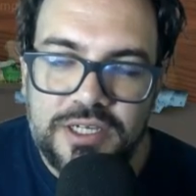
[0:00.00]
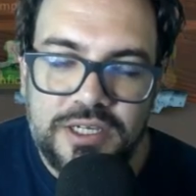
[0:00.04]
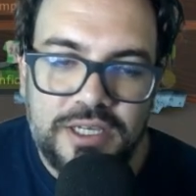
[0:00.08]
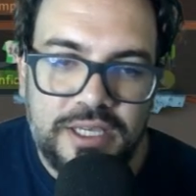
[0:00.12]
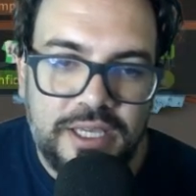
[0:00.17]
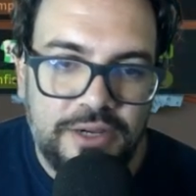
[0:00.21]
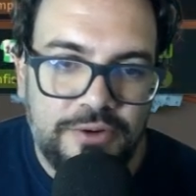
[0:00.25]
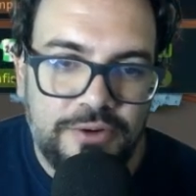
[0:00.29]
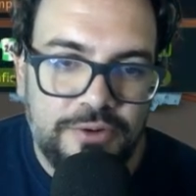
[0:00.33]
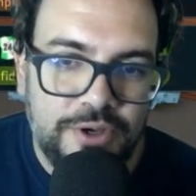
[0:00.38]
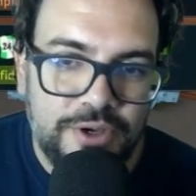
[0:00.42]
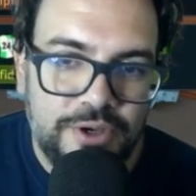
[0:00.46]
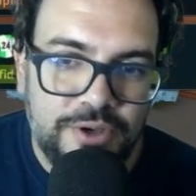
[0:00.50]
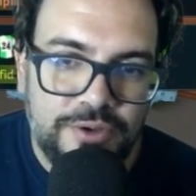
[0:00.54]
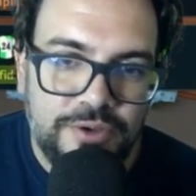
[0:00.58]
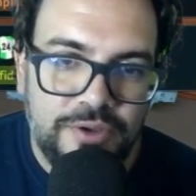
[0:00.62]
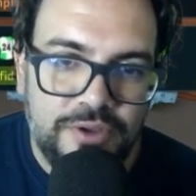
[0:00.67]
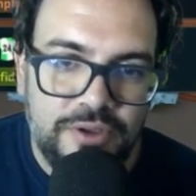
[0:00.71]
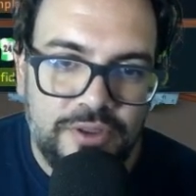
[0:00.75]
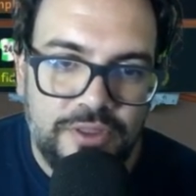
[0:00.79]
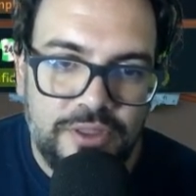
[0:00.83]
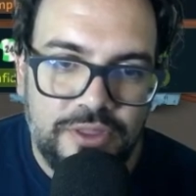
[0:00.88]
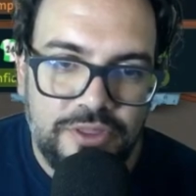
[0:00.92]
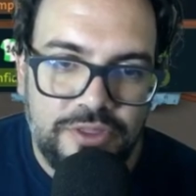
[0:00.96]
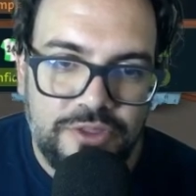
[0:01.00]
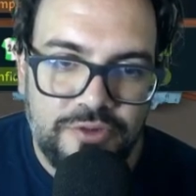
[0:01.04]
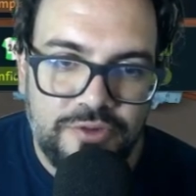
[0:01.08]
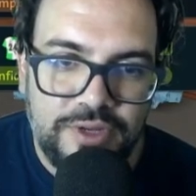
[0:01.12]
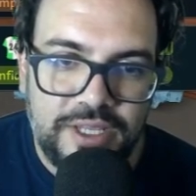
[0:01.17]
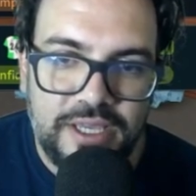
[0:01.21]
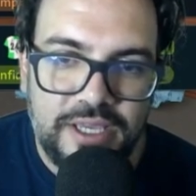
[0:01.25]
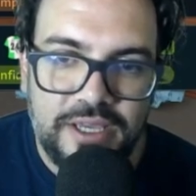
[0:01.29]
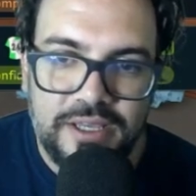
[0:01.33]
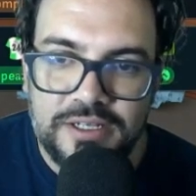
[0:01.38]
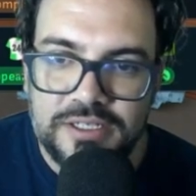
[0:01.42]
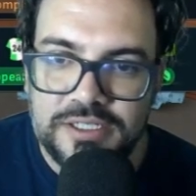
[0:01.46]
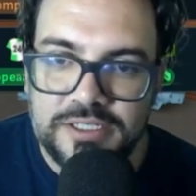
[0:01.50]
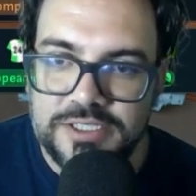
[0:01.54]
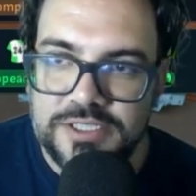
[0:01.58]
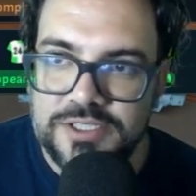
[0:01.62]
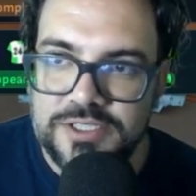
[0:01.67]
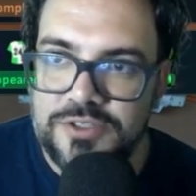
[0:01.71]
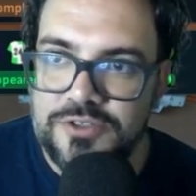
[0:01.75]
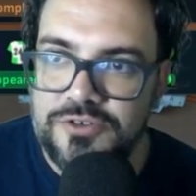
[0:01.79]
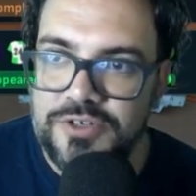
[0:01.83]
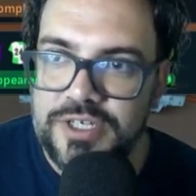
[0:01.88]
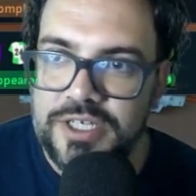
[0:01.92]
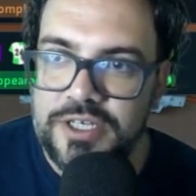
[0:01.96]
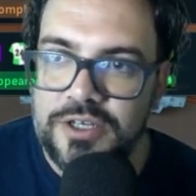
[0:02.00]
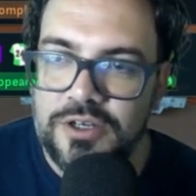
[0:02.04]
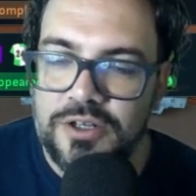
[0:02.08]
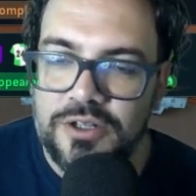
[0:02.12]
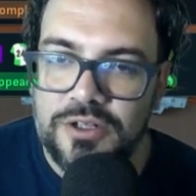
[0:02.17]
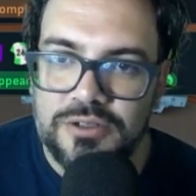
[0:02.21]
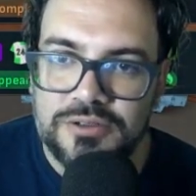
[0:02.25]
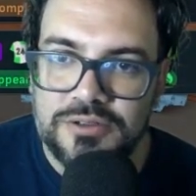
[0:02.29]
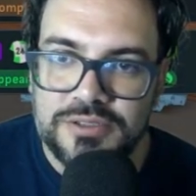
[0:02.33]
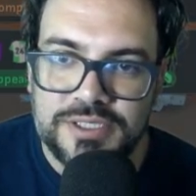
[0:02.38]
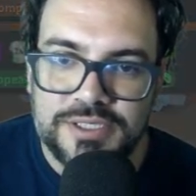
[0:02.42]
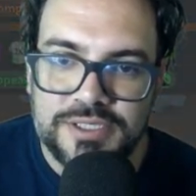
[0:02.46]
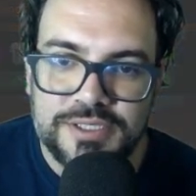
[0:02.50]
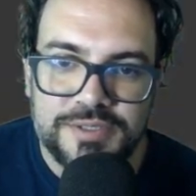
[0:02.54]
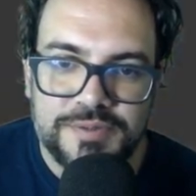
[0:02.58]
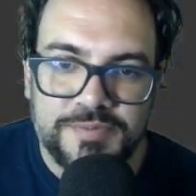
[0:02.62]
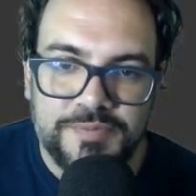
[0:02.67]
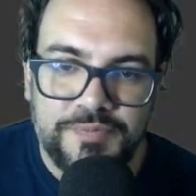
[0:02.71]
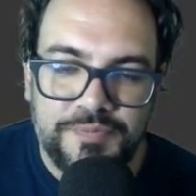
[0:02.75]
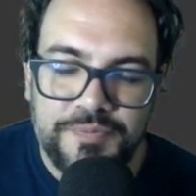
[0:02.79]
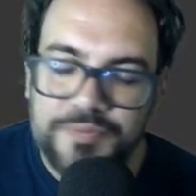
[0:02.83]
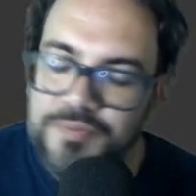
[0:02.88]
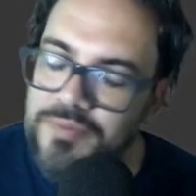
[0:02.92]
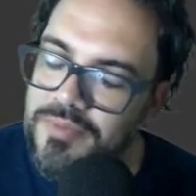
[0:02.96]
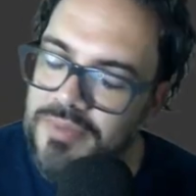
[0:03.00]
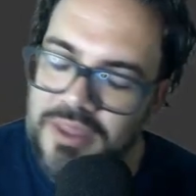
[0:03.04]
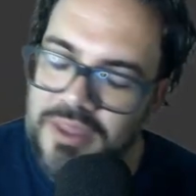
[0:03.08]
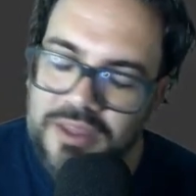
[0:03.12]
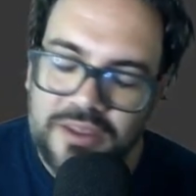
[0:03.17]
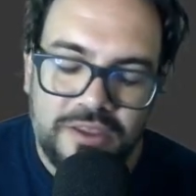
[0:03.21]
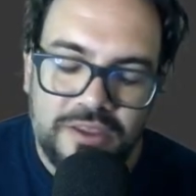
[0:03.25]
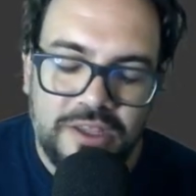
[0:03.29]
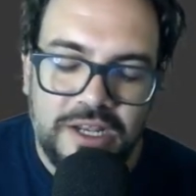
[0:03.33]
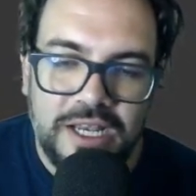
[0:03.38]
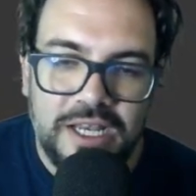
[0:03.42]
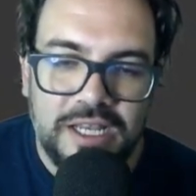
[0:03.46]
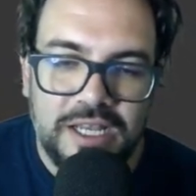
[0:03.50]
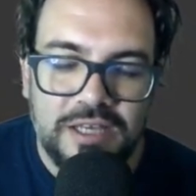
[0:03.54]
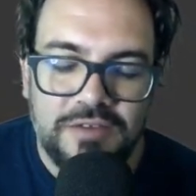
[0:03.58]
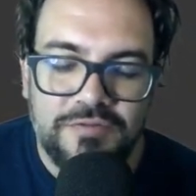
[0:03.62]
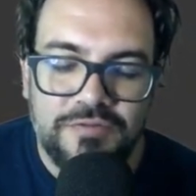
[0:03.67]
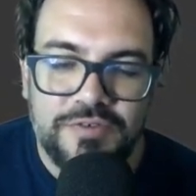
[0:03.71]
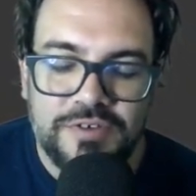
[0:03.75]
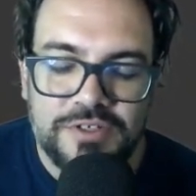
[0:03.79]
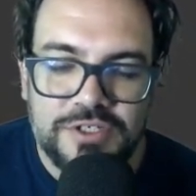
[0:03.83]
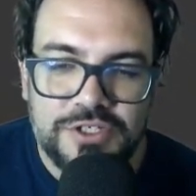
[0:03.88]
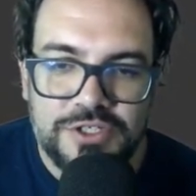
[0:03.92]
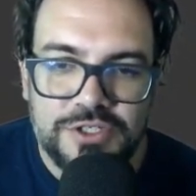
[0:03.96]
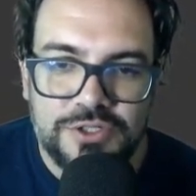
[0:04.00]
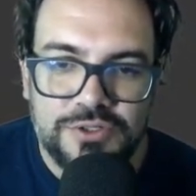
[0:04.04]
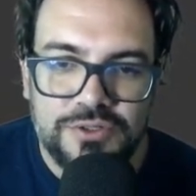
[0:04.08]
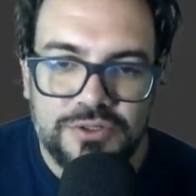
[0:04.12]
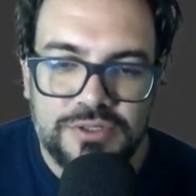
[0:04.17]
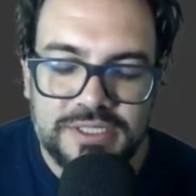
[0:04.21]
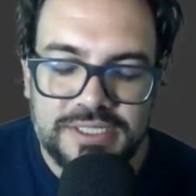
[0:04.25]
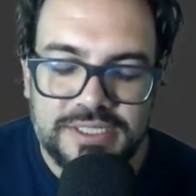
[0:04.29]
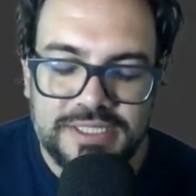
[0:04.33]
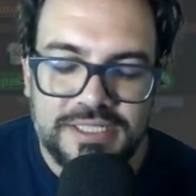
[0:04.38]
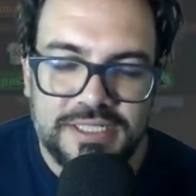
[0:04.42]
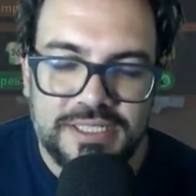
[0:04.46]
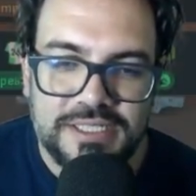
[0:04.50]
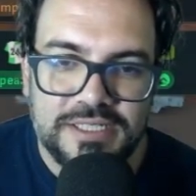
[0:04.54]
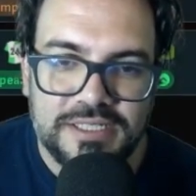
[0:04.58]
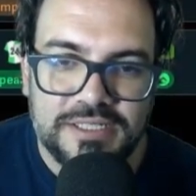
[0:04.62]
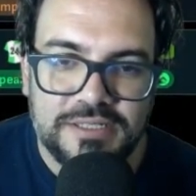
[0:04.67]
hero, 3 headers, 3 goals. You love to see it.